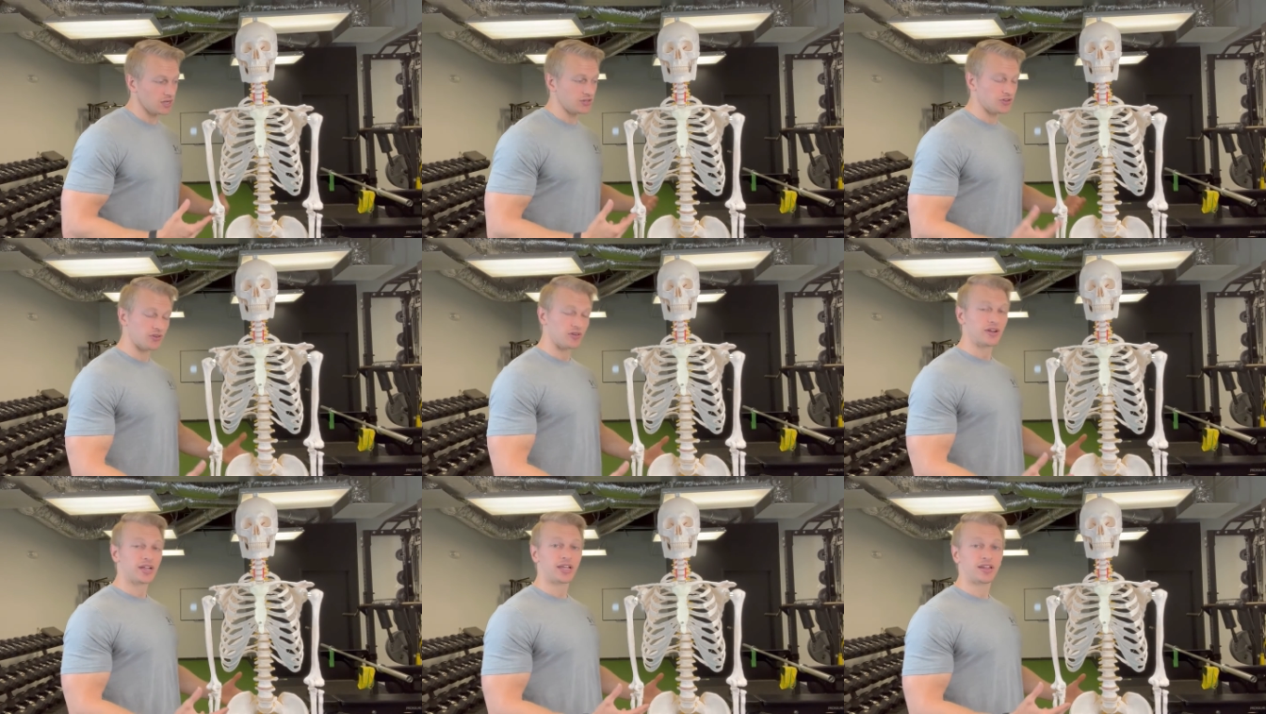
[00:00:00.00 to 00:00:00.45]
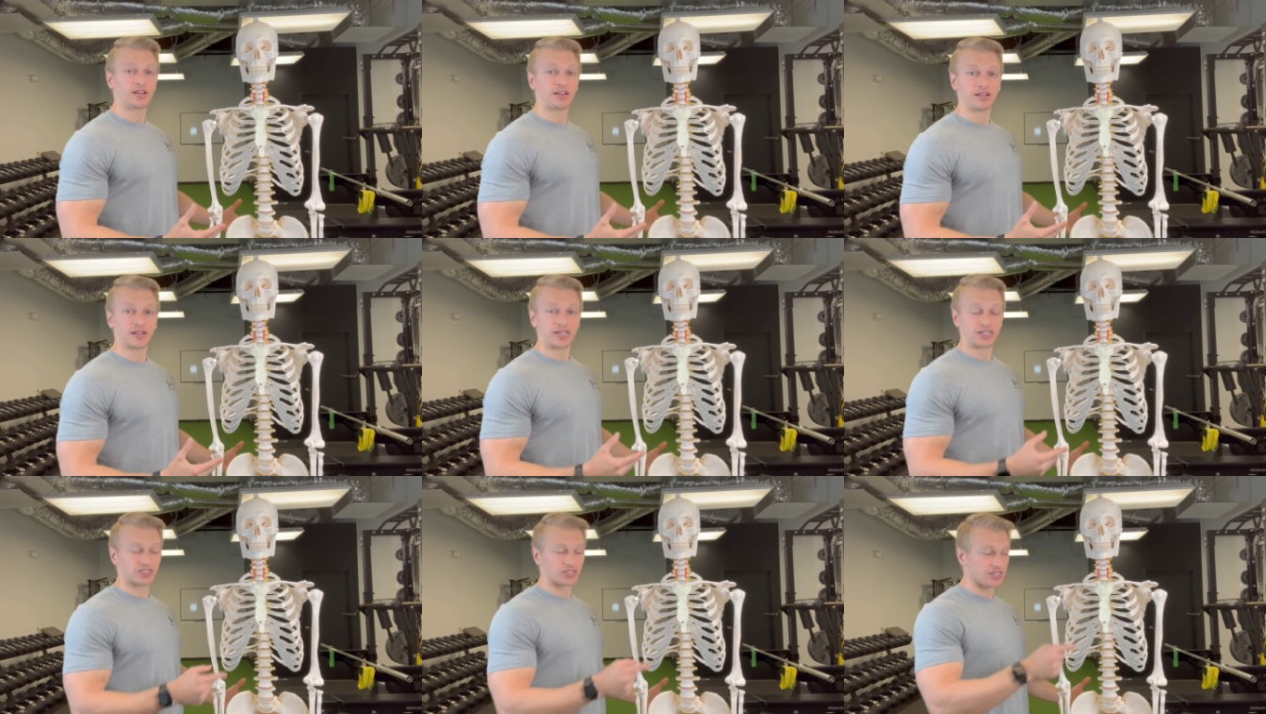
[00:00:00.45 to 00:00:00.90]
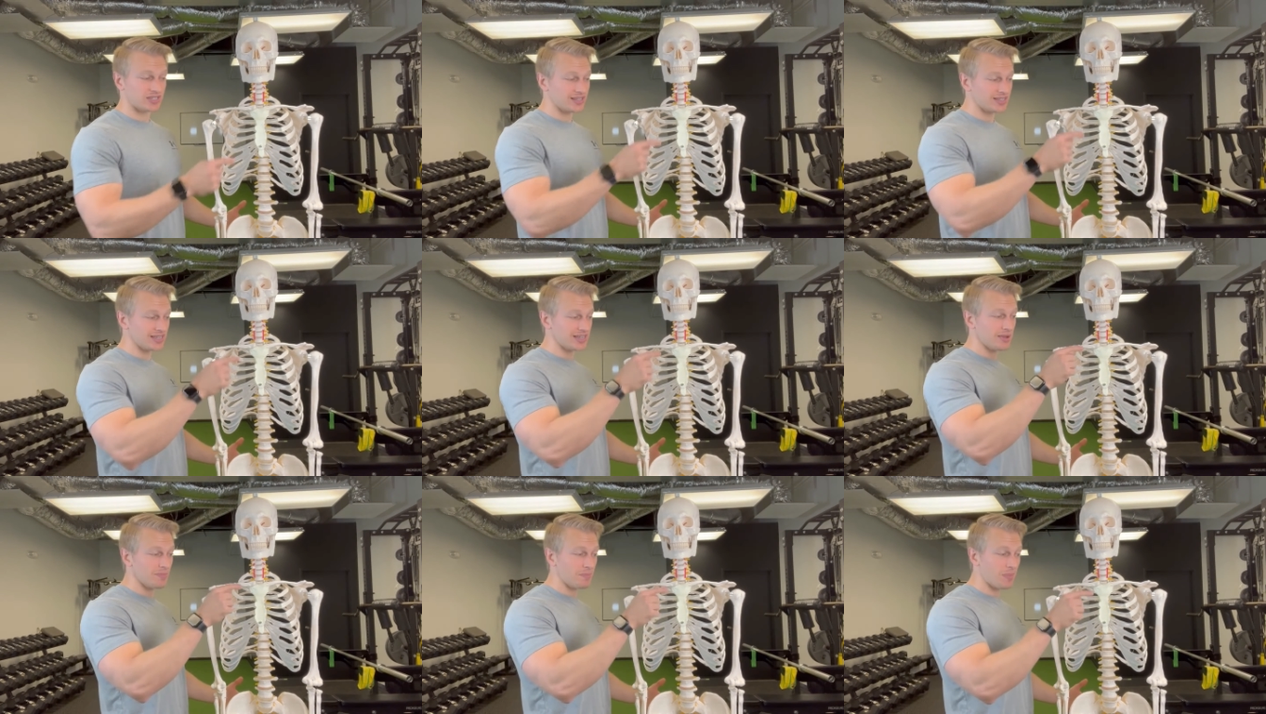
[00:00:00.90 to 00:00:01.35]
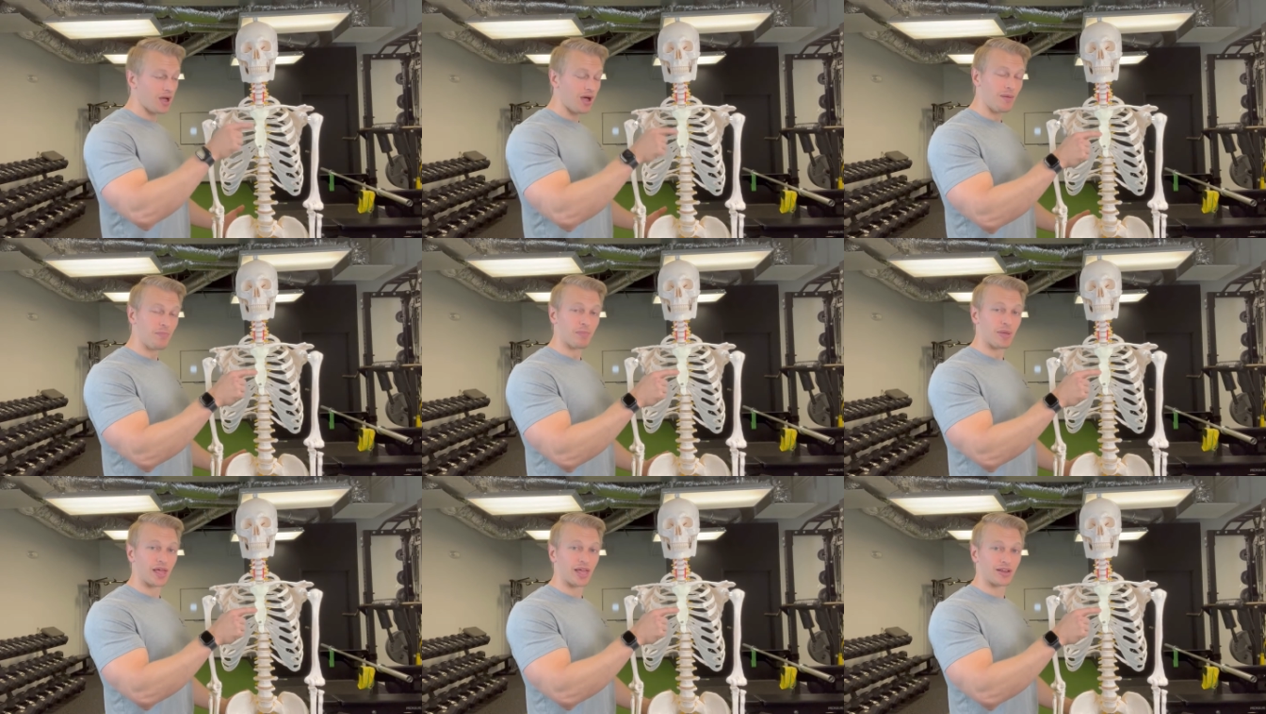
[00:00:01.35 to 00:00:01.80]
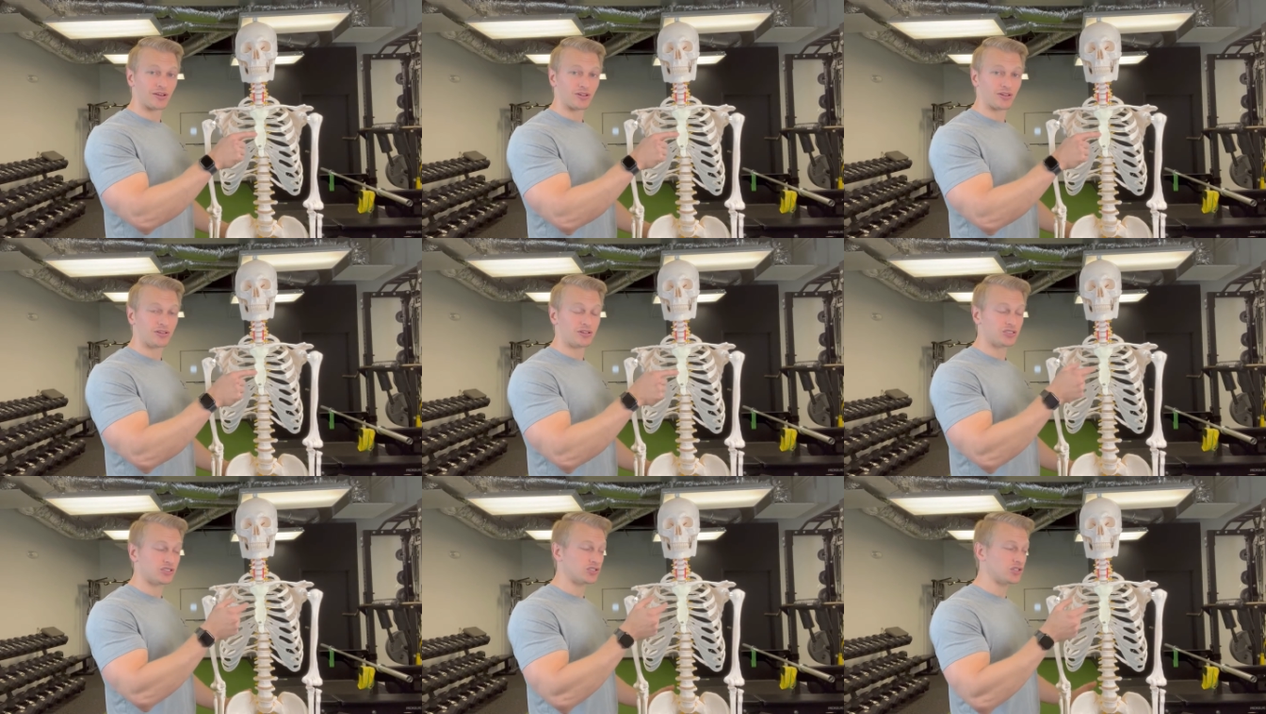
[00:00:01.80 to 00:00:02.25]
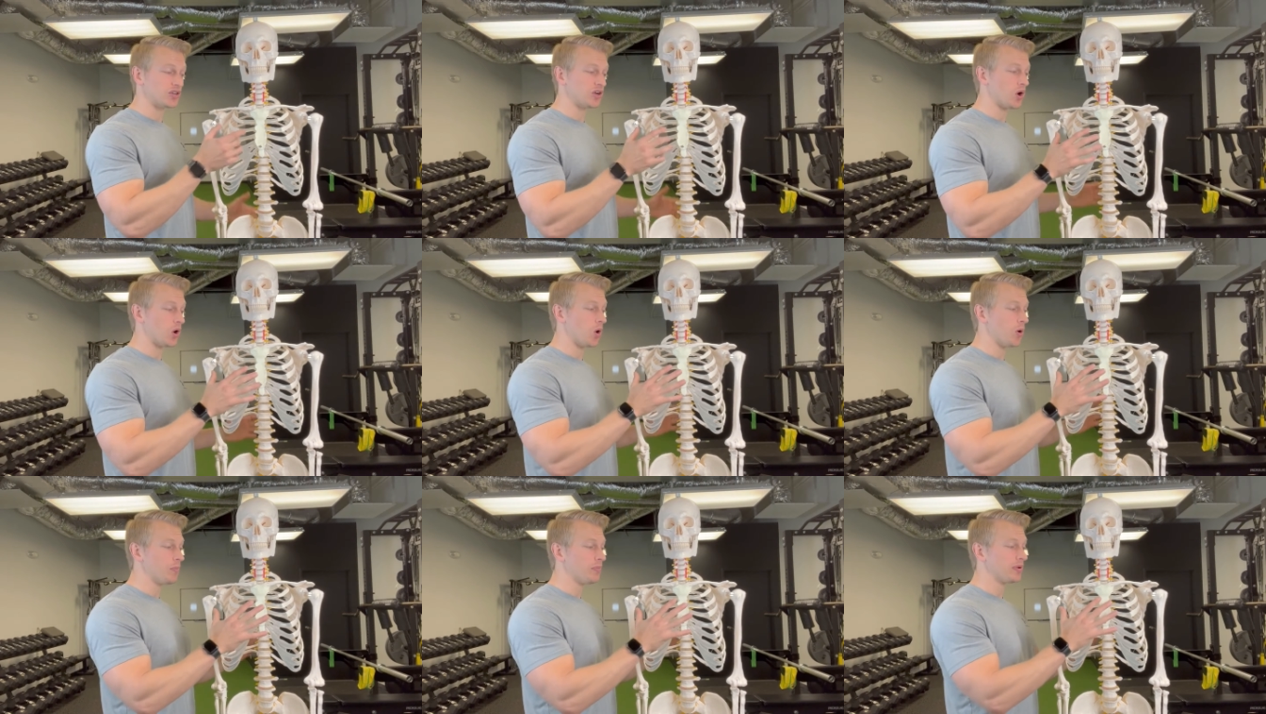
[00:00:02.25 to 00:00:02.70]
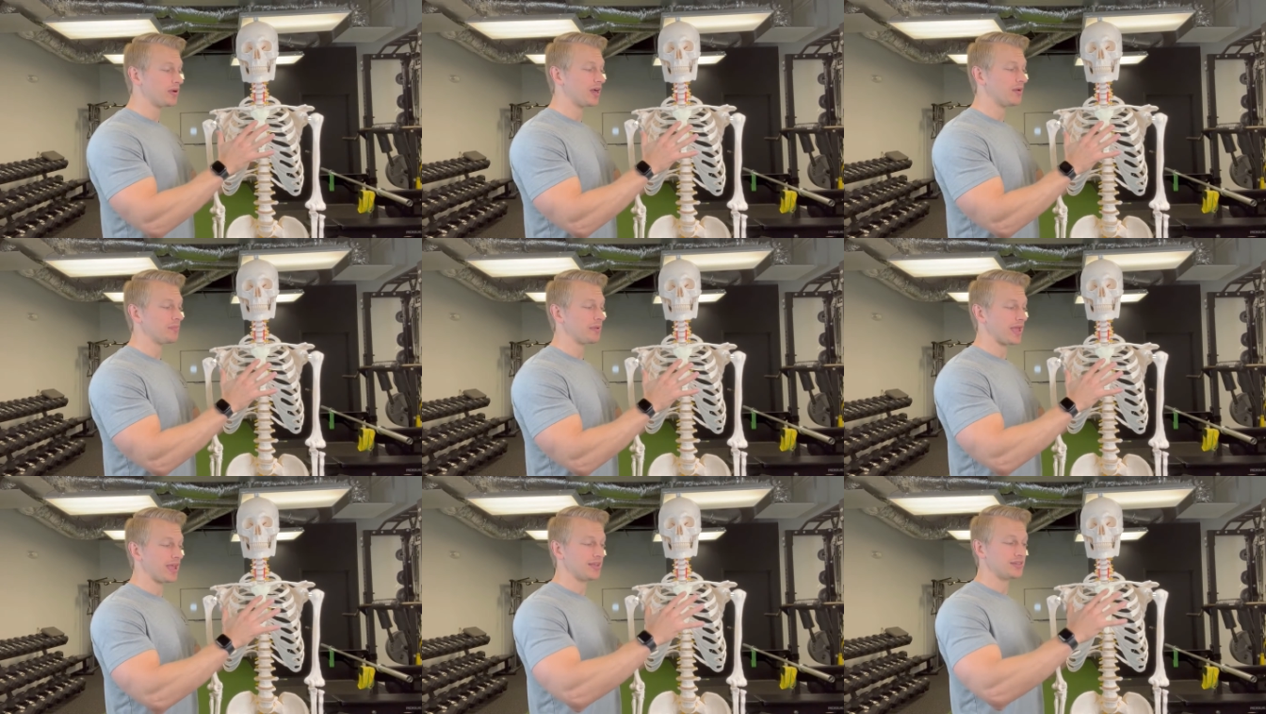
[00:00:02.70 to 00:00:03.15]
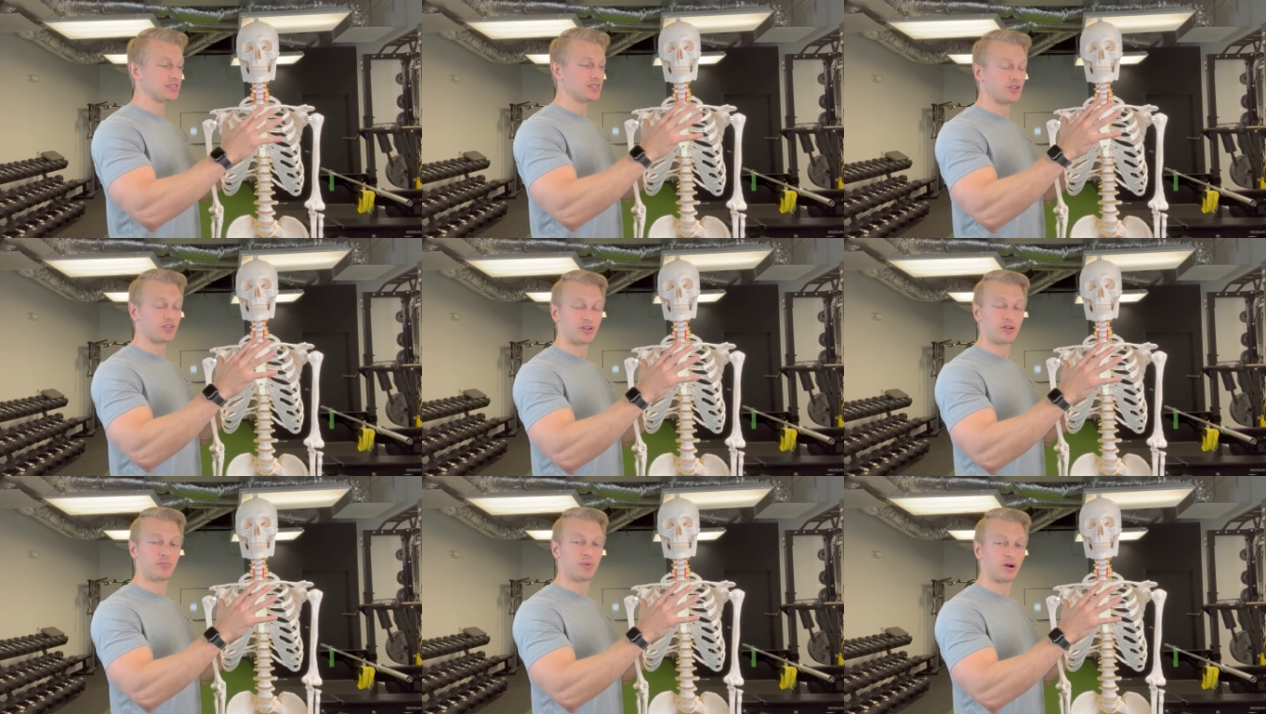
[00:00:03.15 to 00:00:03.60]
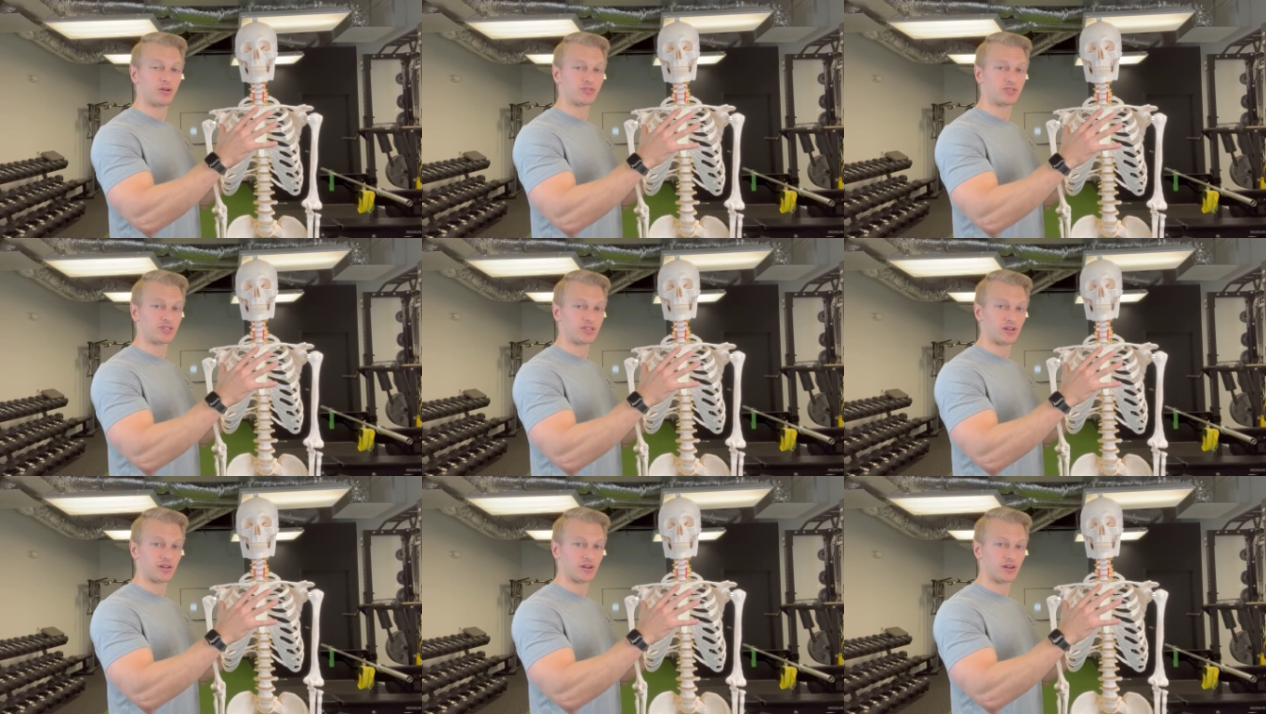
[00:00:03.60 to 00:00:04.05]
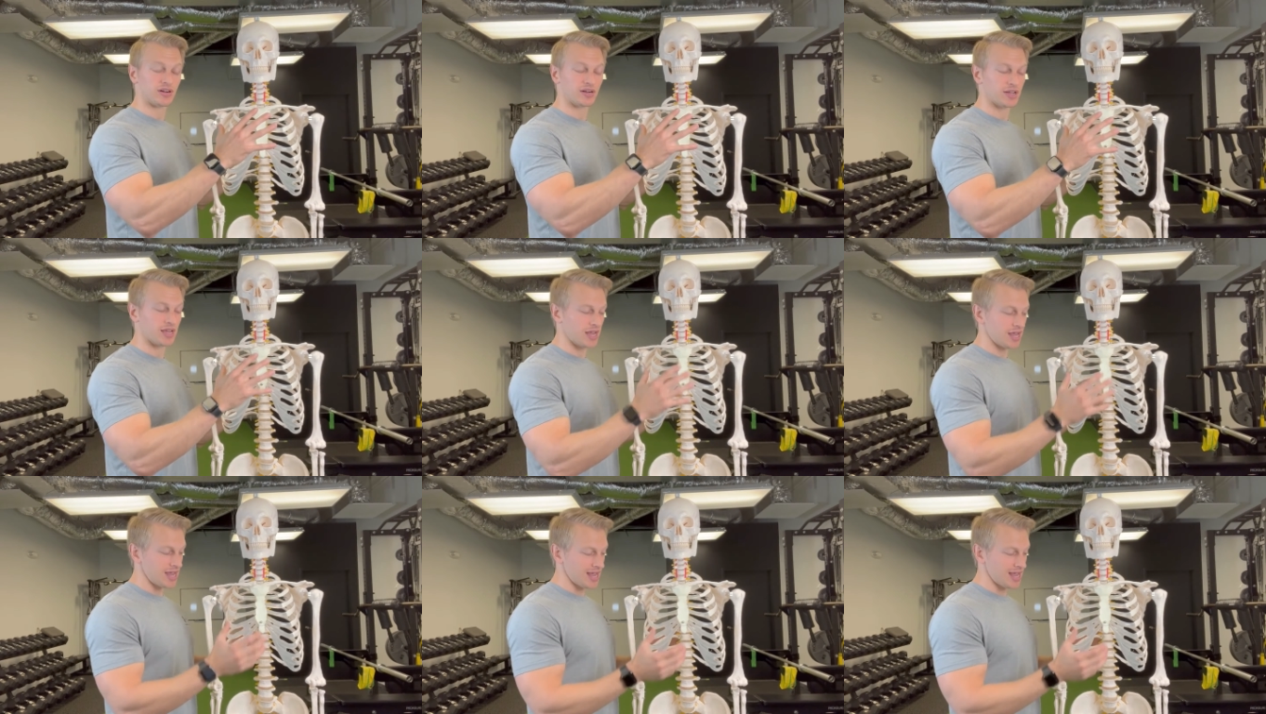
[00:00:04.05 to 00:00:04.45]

During inhalation, the pump handle should open up anterior to posterior.